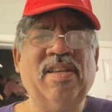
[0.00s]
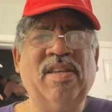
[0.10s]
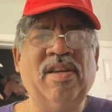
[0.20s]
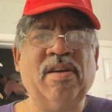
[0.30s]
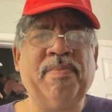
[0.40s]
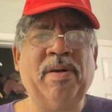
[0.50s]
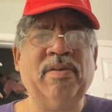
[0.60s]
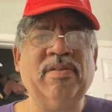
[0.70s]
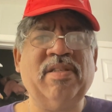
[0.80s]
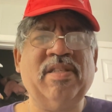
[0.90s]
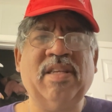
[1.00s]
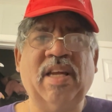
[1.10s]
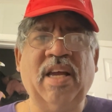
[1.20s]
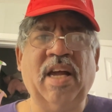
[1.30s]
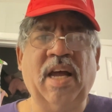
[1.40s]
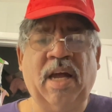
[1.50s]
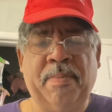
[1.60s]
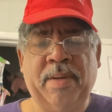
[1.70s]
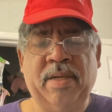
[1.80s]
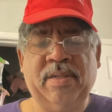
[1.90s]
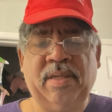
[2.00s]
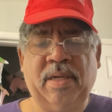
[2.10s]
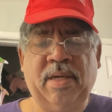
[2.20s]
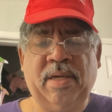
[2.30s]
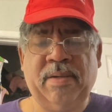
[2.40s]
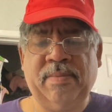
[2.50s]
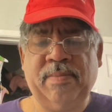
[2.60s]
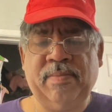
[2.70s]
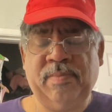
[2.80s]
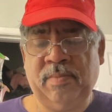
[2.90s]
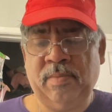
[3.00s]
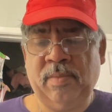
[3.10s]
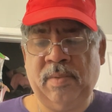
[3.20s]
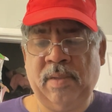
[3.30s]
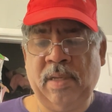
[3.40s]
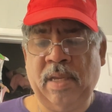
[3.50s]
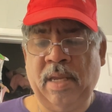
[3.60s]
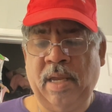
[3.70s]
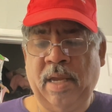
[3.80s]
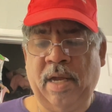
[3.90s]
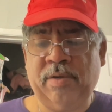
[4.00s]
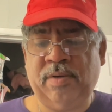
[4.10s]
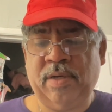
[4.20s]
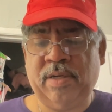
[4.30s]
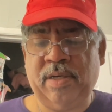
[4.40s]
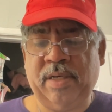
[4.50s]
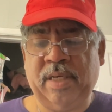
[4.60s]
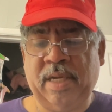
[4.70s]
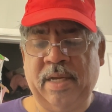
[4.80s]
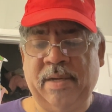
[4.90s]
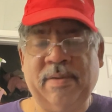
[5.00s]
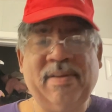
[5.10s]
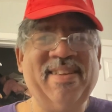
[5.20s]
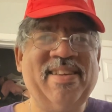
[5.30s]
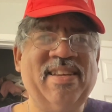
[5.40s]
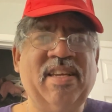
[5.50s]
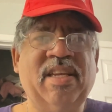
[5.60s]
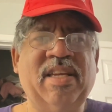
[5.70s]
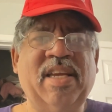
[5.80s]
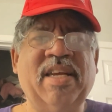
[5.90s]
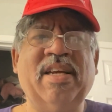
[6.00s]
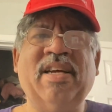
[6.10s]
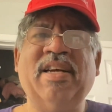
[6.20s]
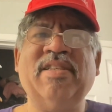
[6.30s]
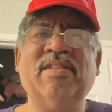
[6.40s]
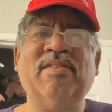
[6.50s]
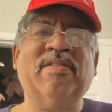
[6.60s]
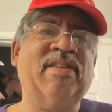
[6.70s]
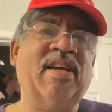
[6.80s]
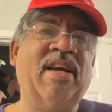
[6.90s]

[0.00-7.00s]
New York Post about how Trump could kick a certain